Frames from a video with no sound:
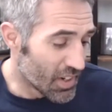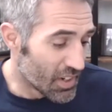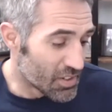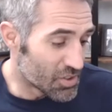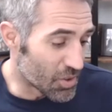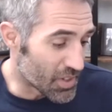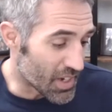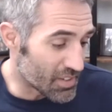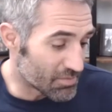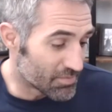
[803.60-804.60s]
so
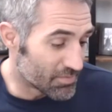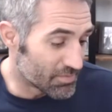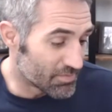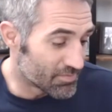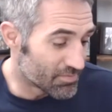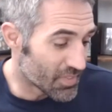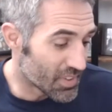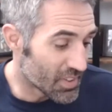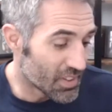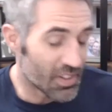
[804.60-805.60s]
that
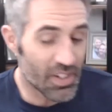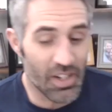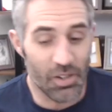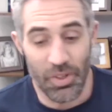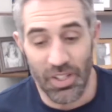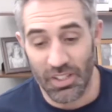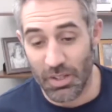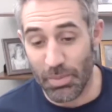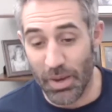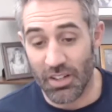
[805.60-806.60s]
uh, we can
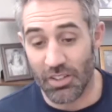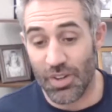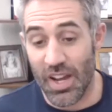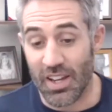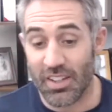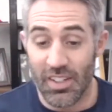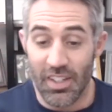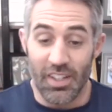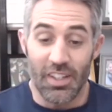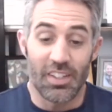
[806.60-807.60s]
get back on track.
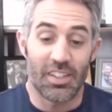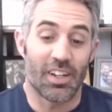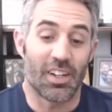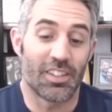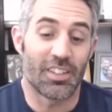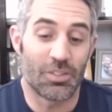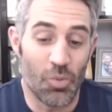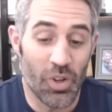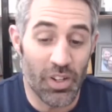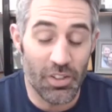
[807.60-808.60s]
Uh,
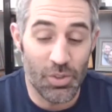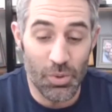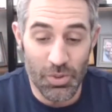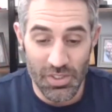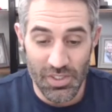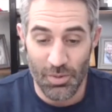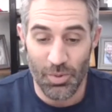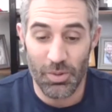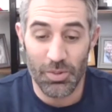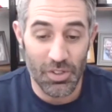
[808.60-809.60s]
one of the tools that
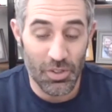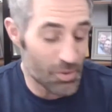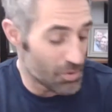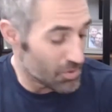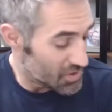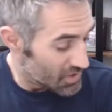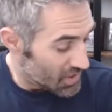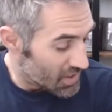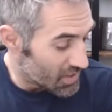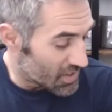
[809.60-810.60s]
we will use
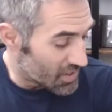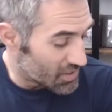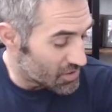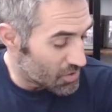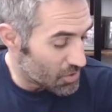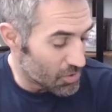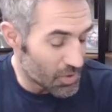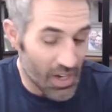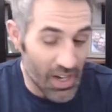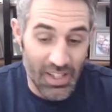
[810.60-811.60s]
uh, to
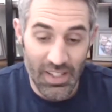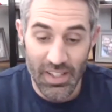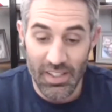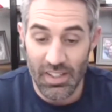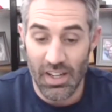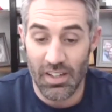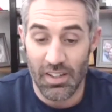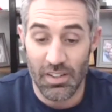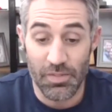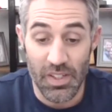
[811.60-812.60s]
highlight uh,
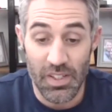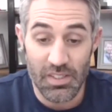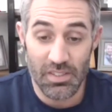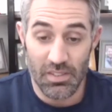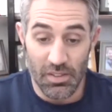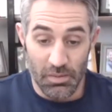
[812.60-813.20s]
the fitness,